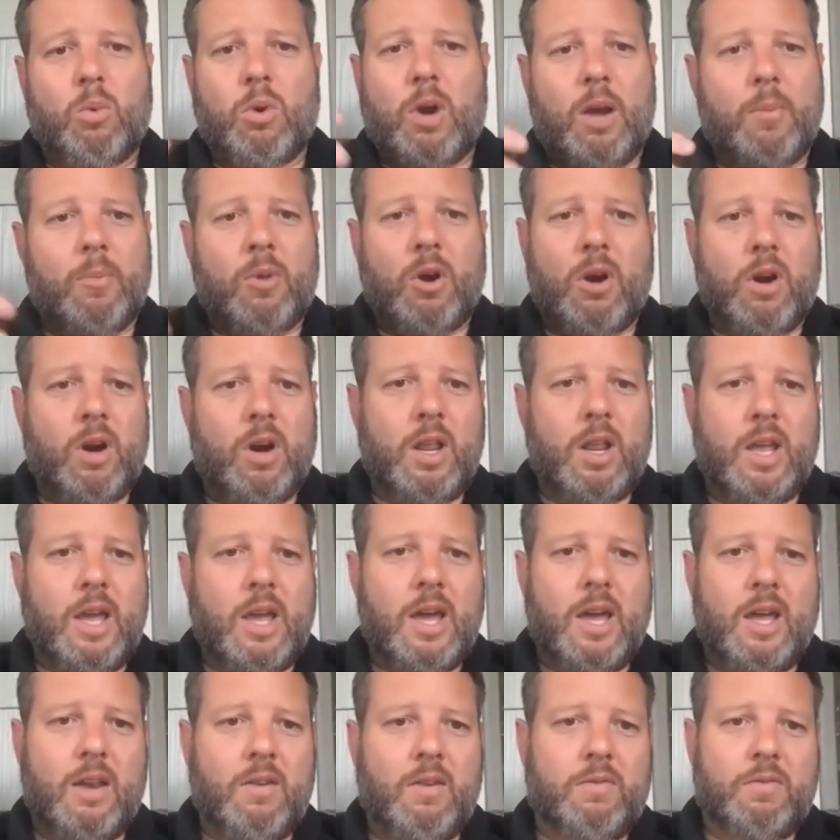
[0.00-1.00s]
I'm already
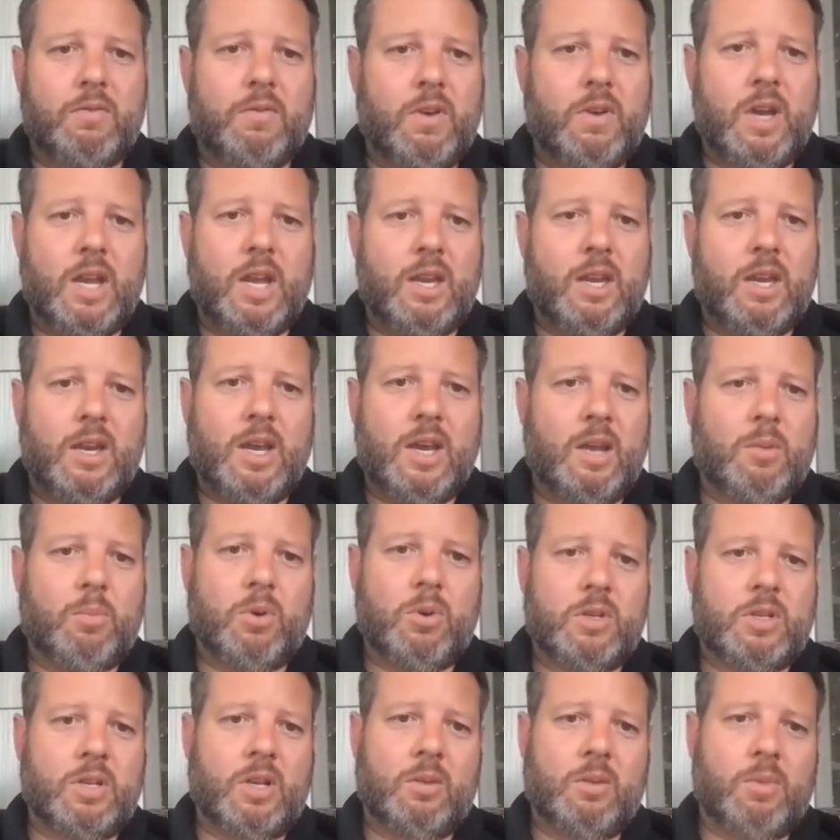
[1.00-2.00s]
ahead of
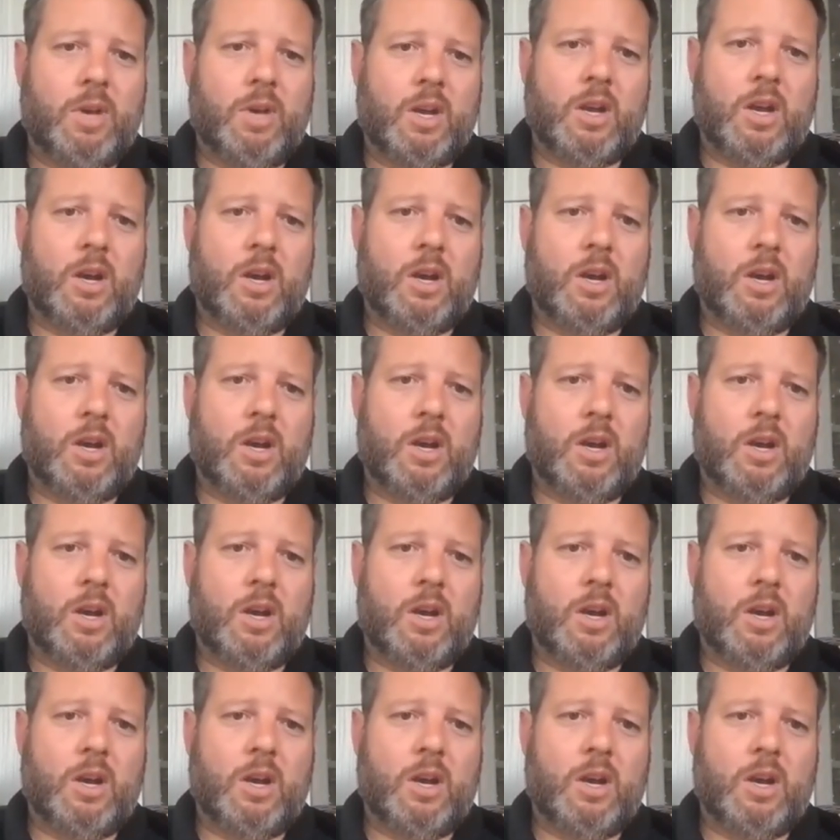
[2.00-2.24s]
99% of my